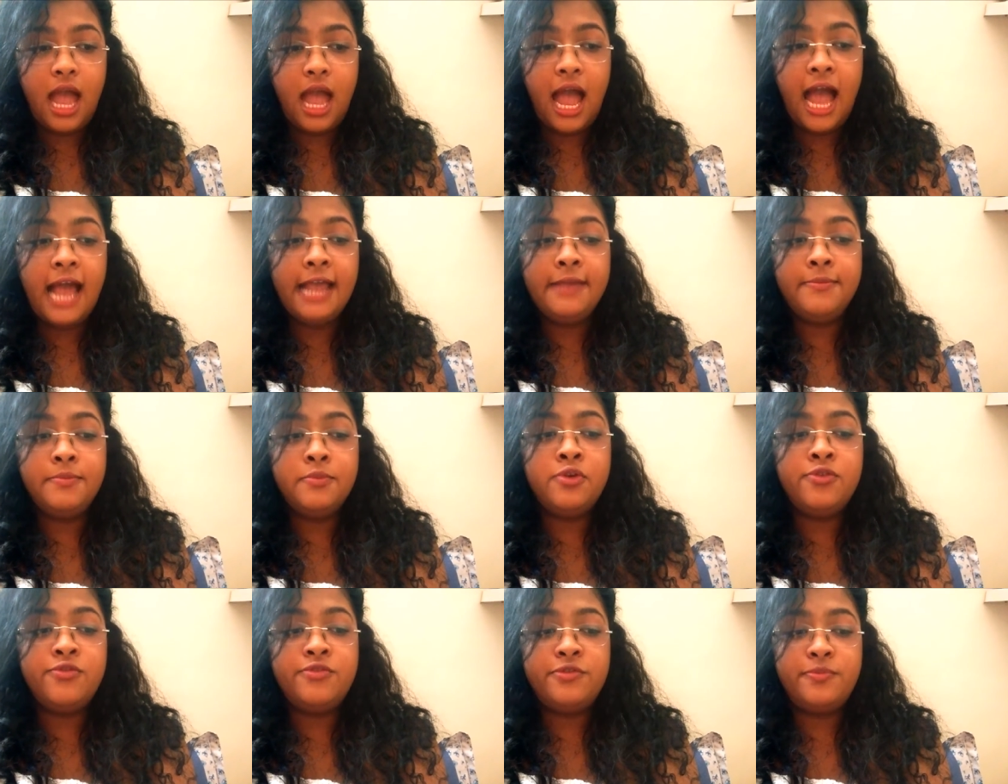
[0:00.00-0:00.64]
I
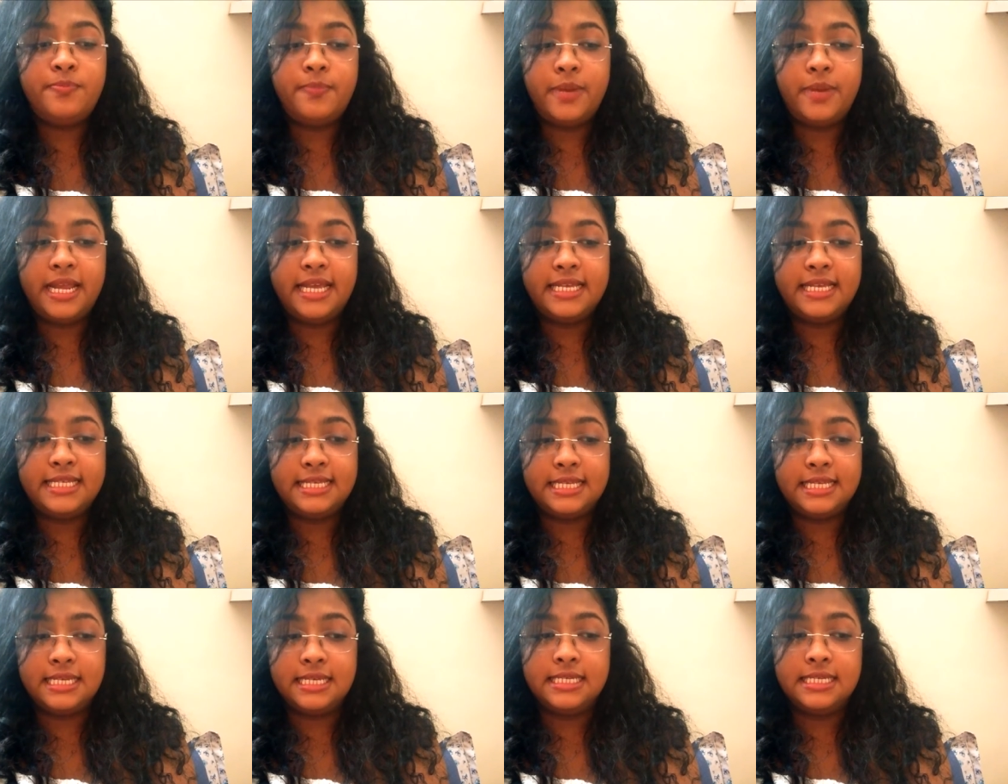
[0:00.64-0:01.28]
moved
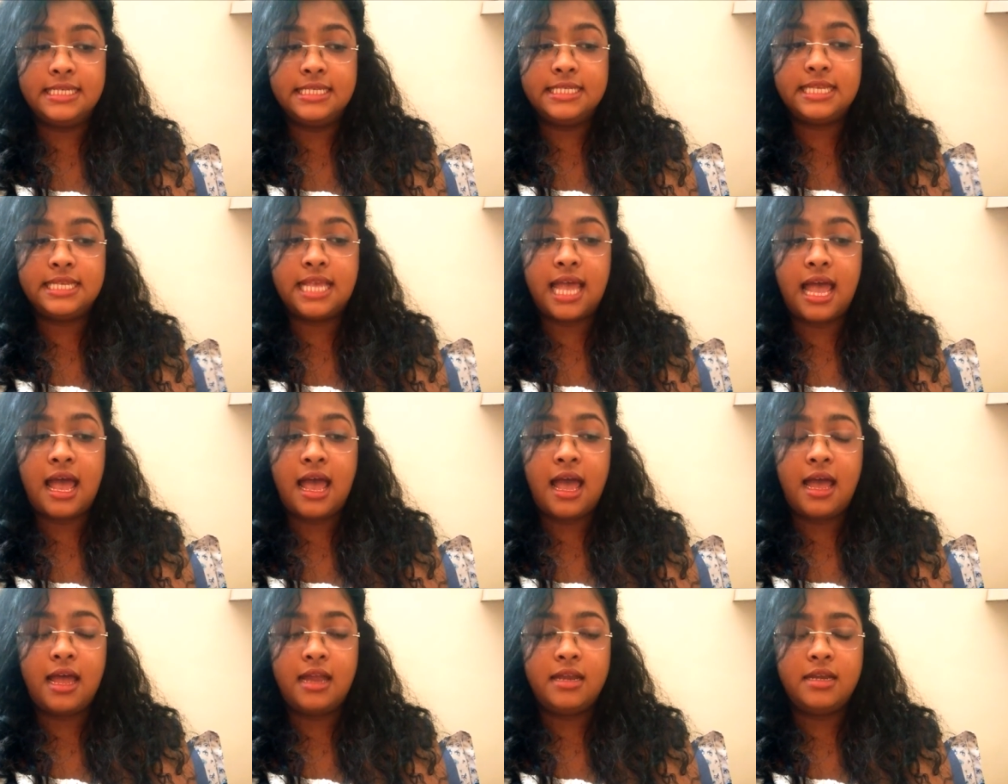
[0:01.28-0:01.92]
places,
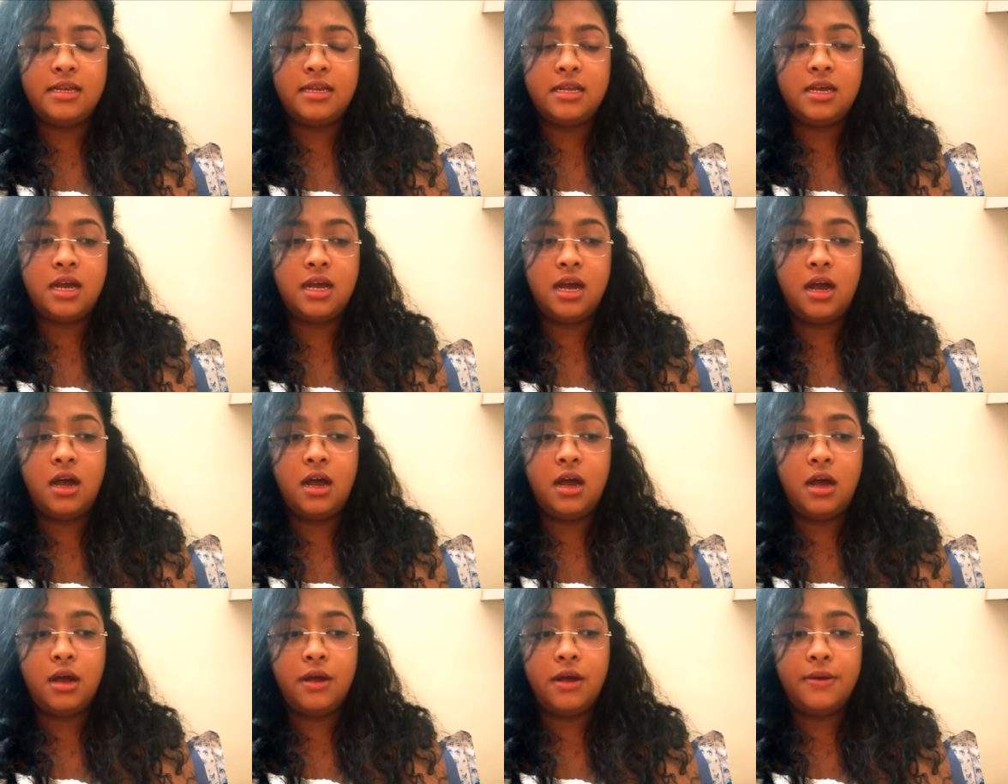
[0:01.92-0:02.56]
and
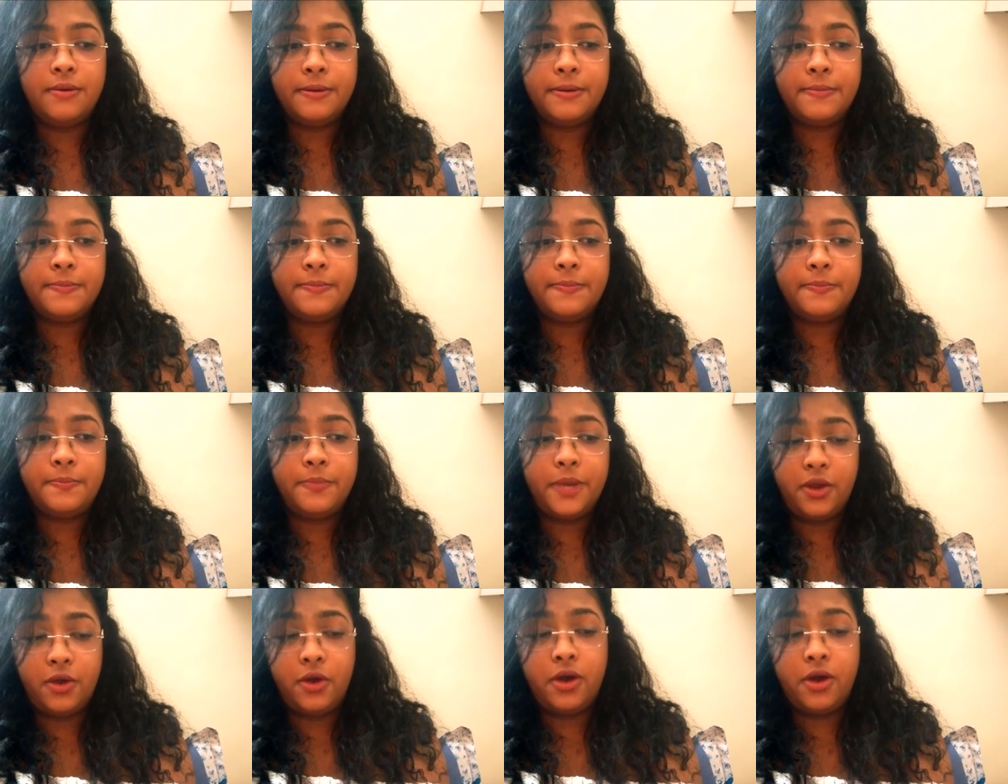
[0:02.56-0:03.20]

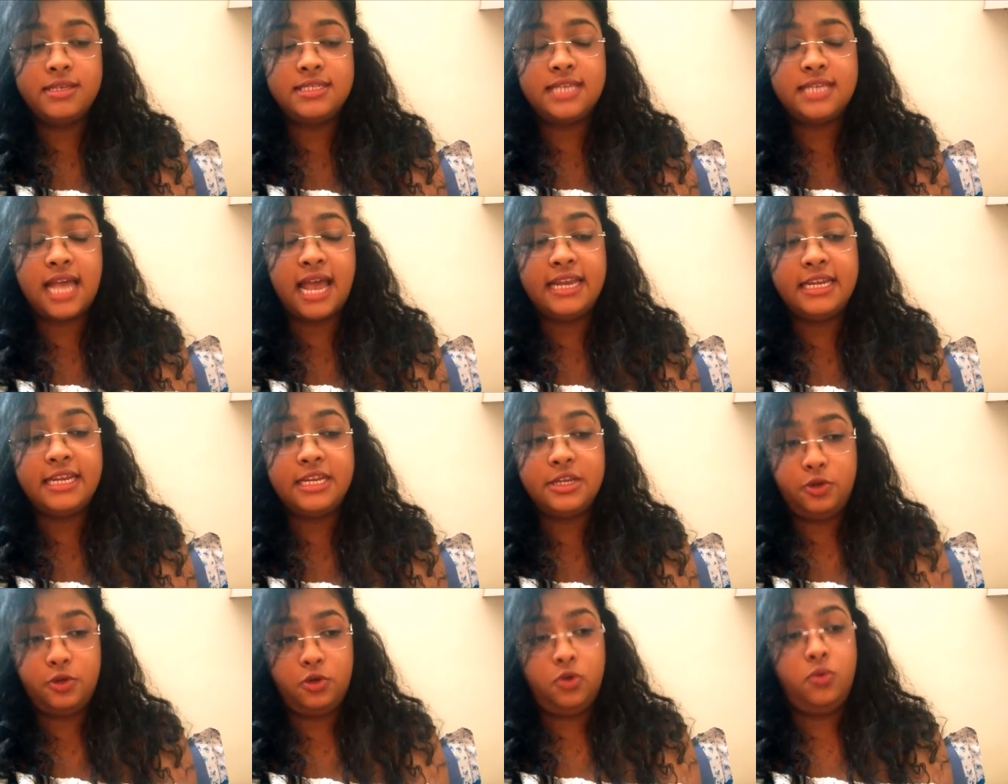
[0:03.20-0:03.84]
because I
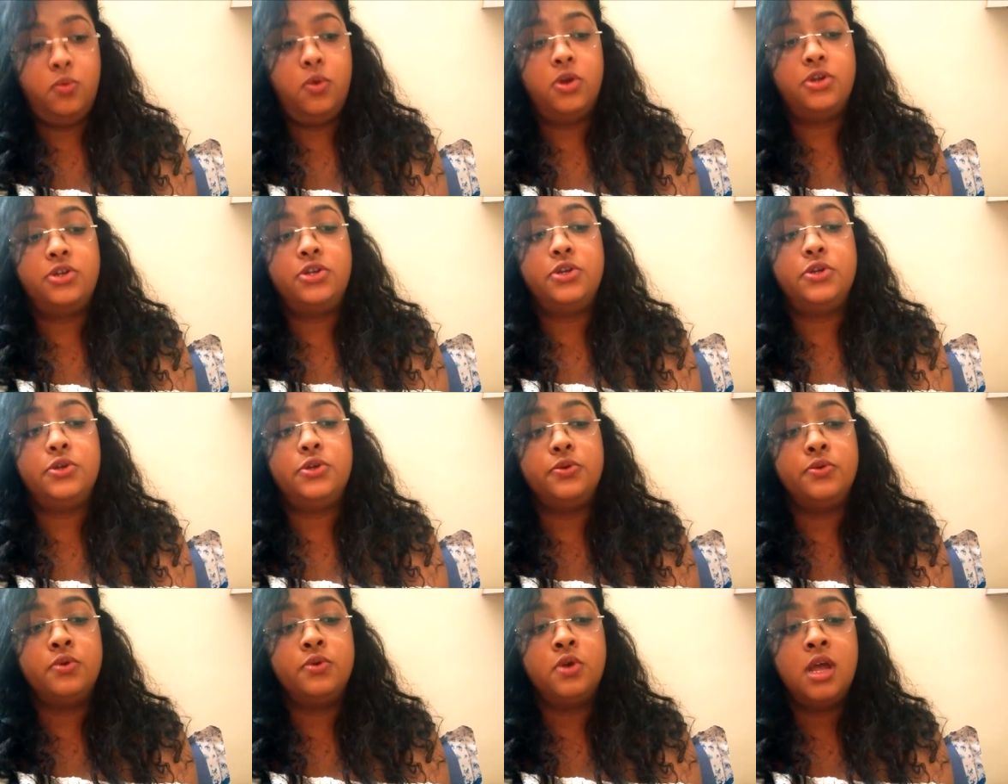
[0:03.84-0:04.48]
didn't know what to
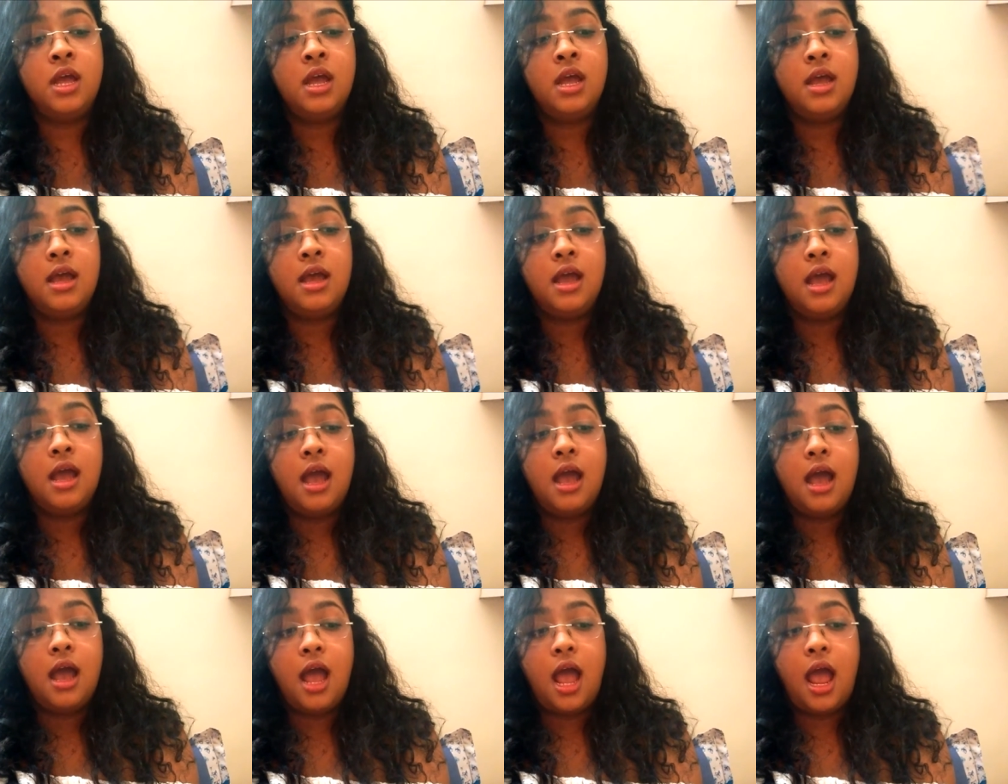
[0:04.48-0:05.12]
do,
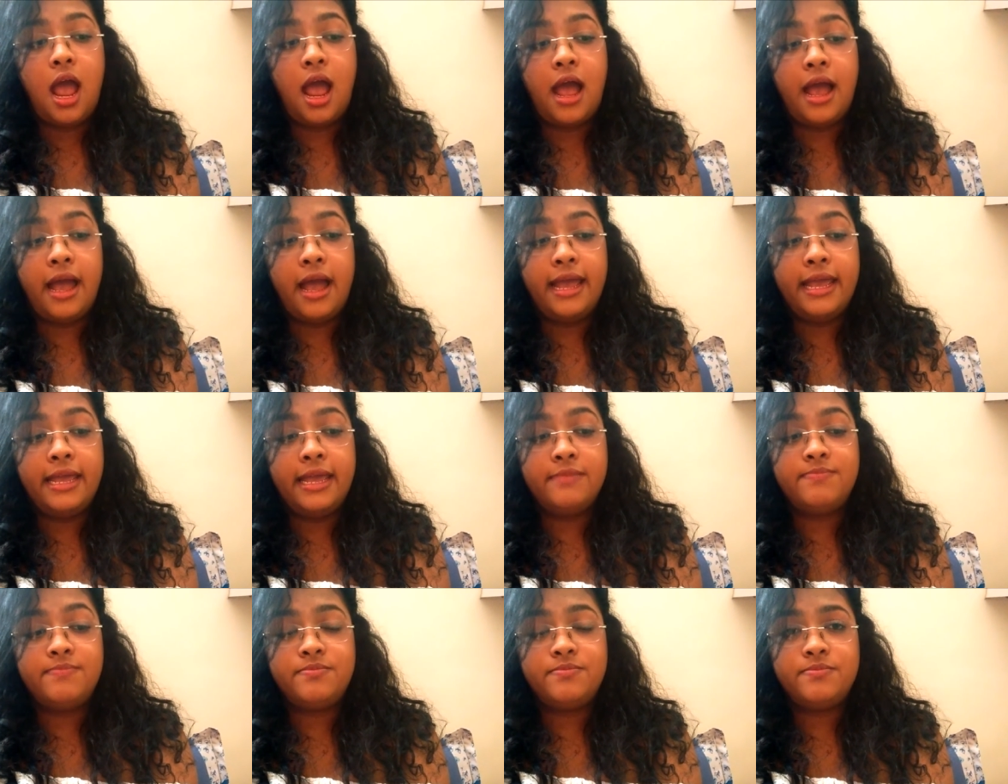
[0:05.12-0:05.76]

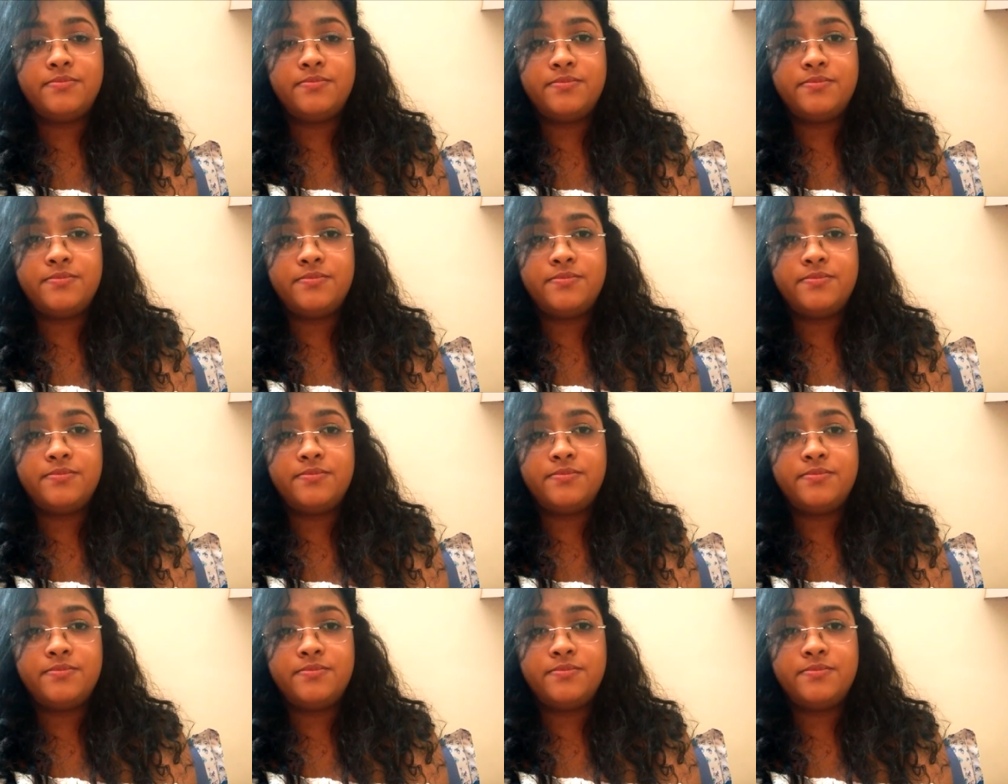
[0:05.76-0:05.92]
I